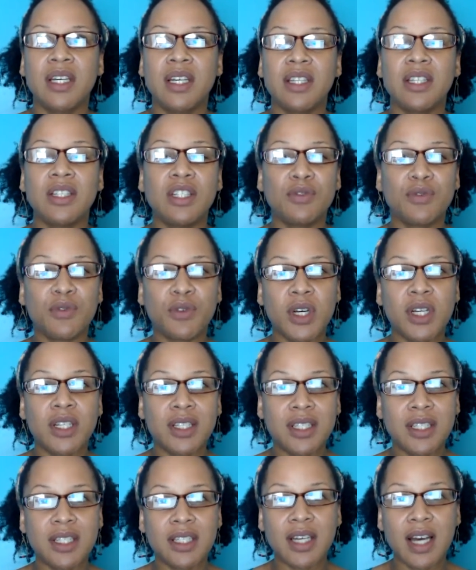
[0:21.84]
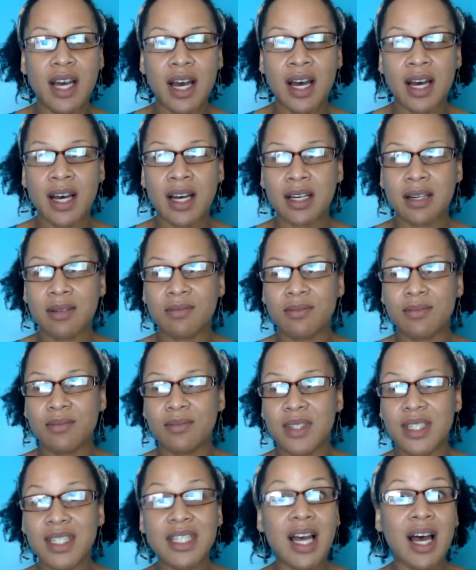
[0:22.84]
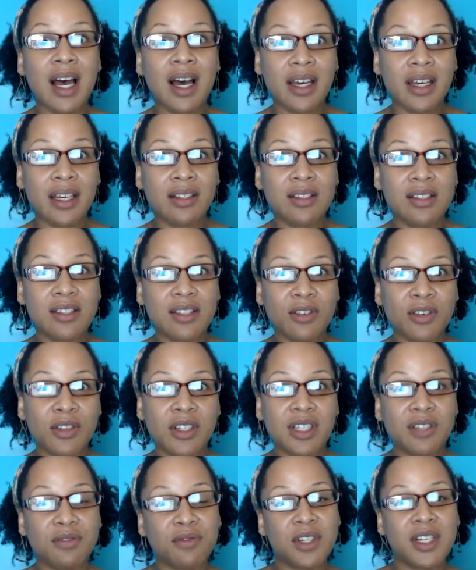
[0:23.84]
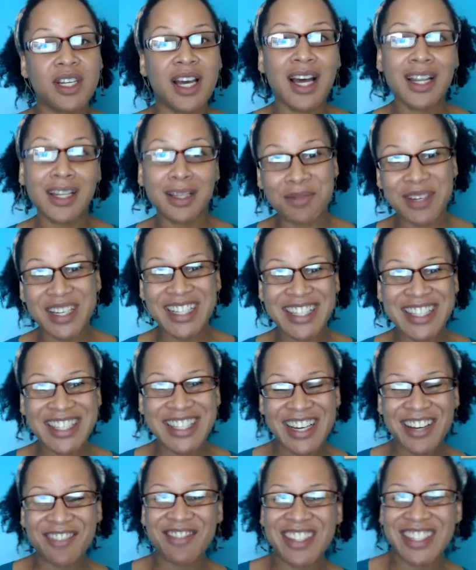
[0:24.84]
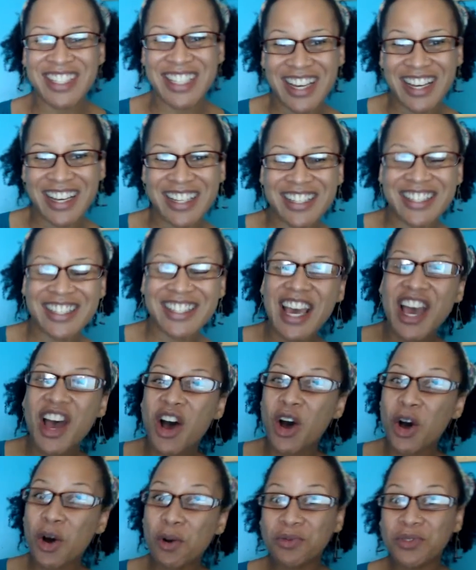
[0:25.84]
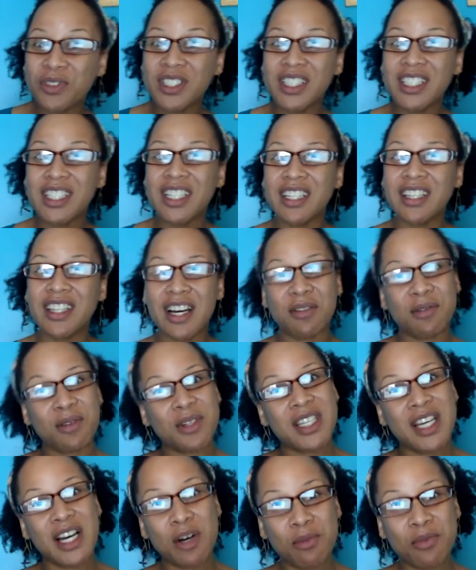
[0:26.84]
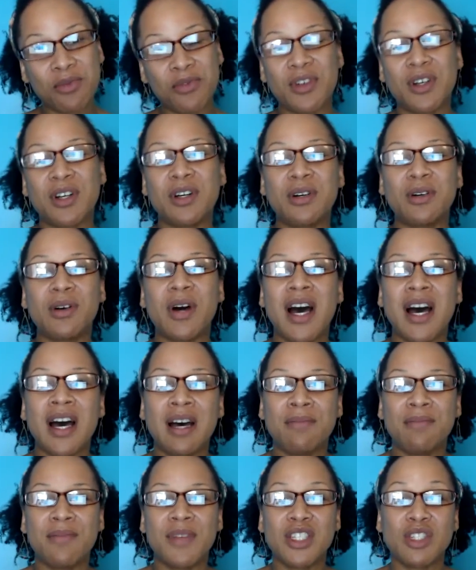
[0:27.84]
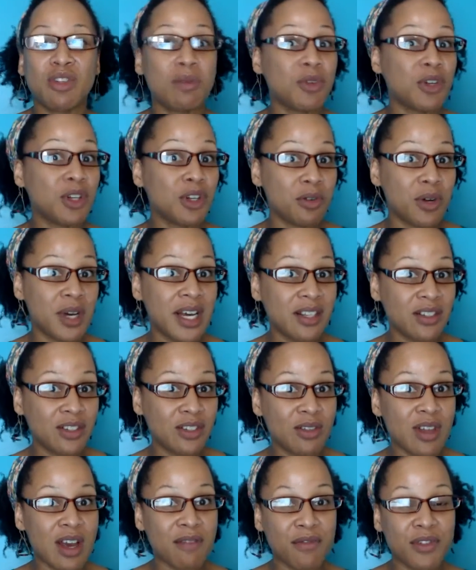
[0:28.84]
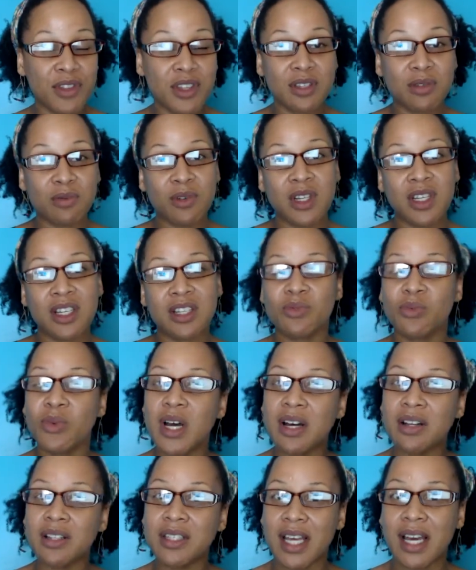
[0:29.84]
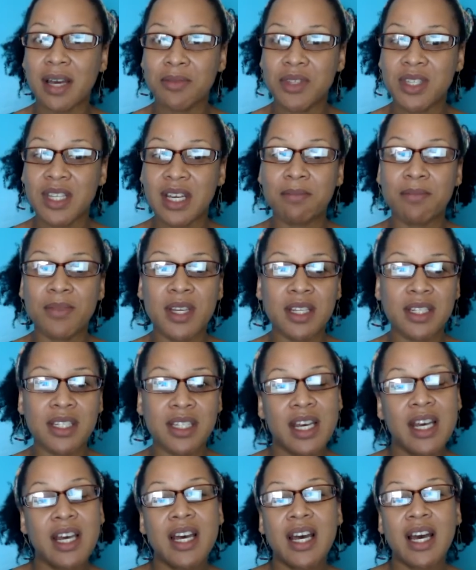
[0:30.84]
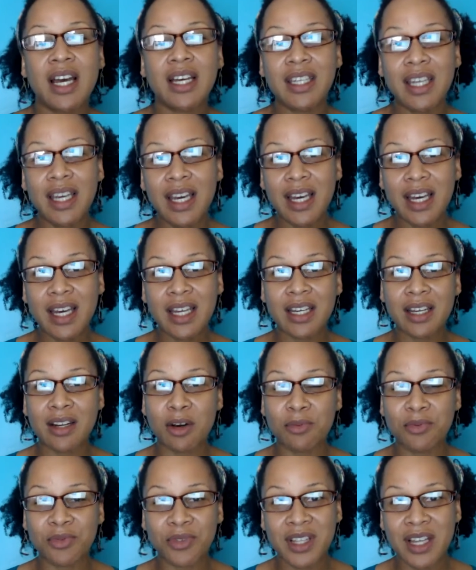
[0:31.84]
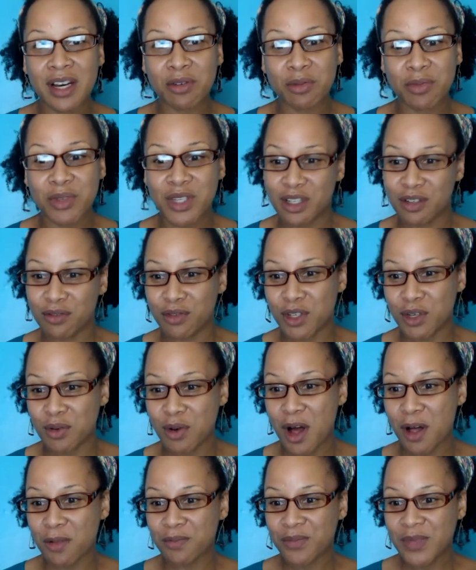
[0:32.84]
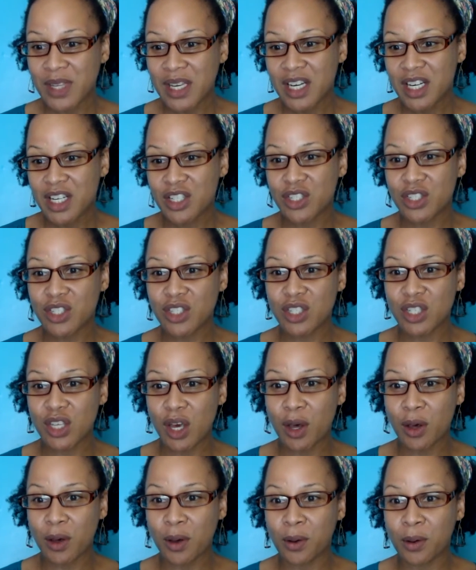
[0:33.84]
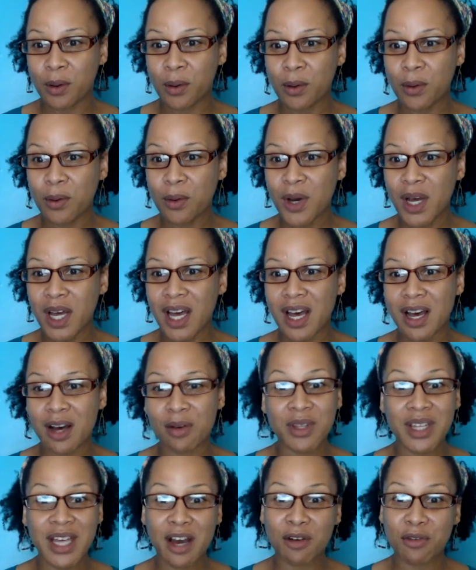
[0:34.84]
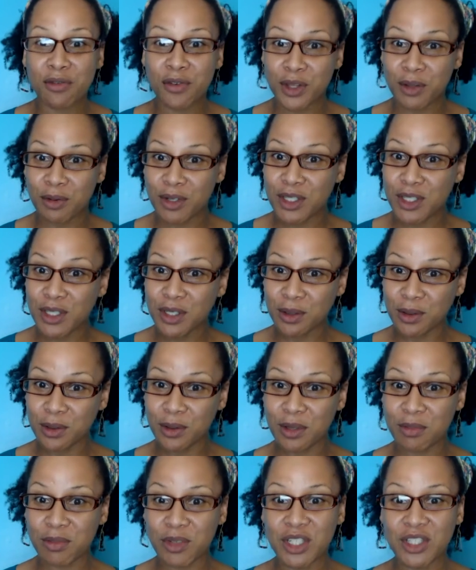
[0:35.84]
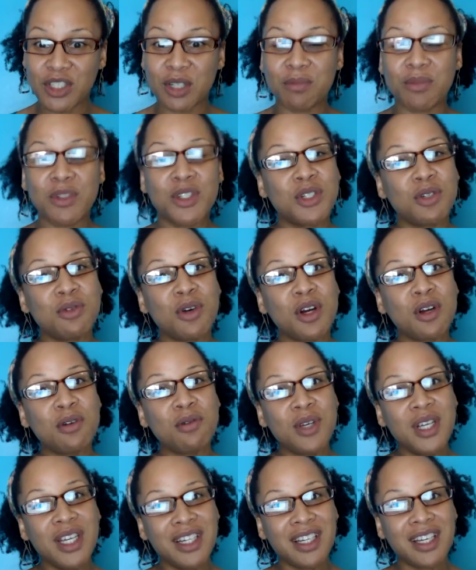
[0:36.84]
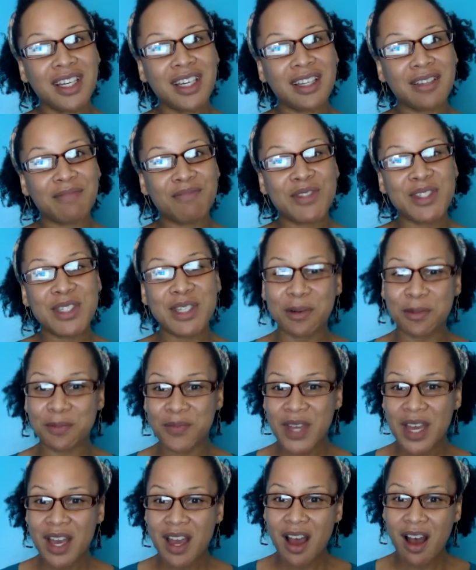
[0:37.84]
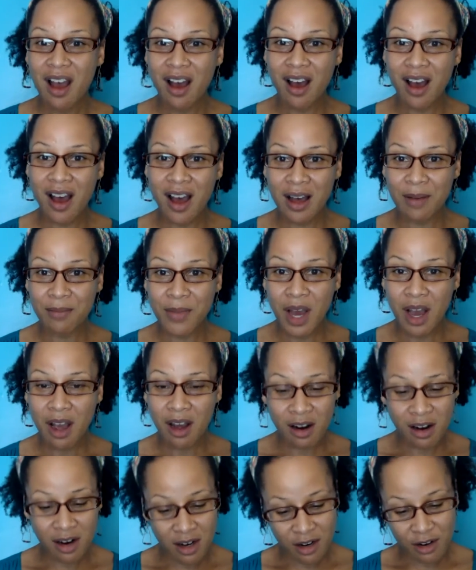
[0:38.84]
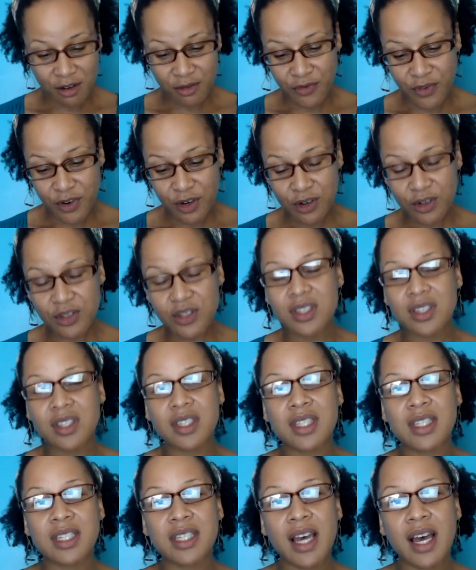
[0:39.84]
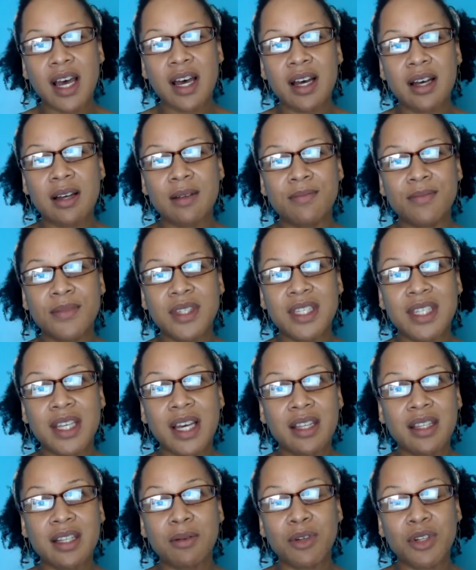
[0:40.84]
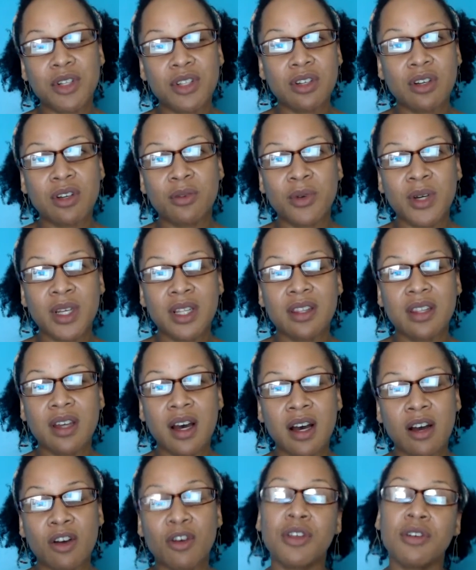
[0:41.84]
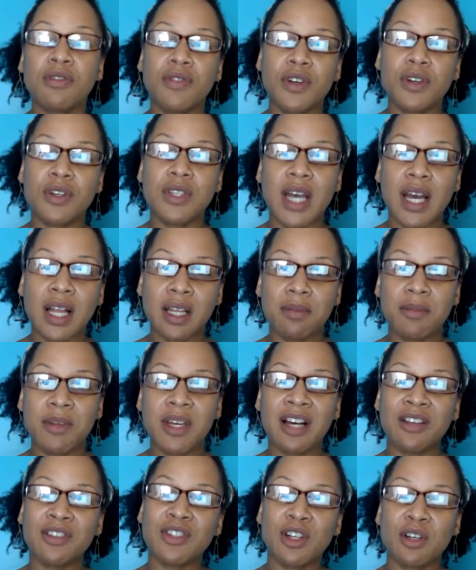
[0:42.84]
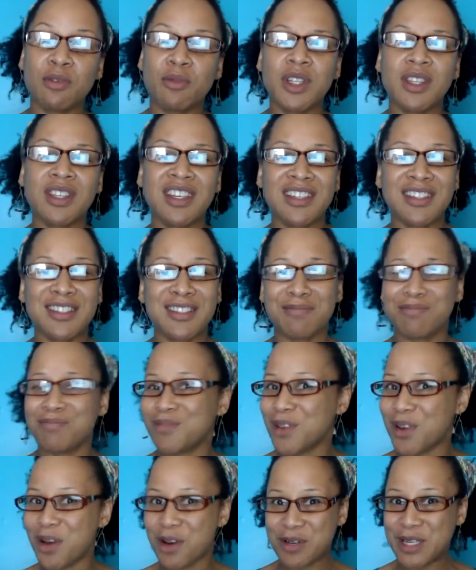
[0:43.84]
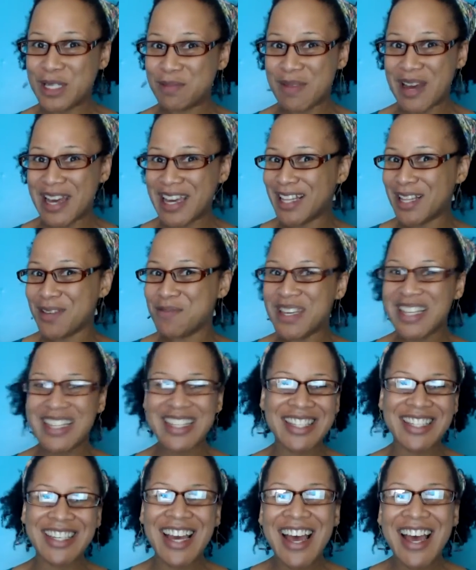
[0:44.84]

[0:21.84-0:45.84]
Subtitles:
the different signs or the different elements of the signs. Hopefully that was helpful. So I'm going to go ahead and do that for this reading as well. Timestamp it again, and hopefully that will be good for you all. So without further ado, I'm going to jump into our reading. So our first sign that I'm going to start with, or the first element I'll start with, is always my element,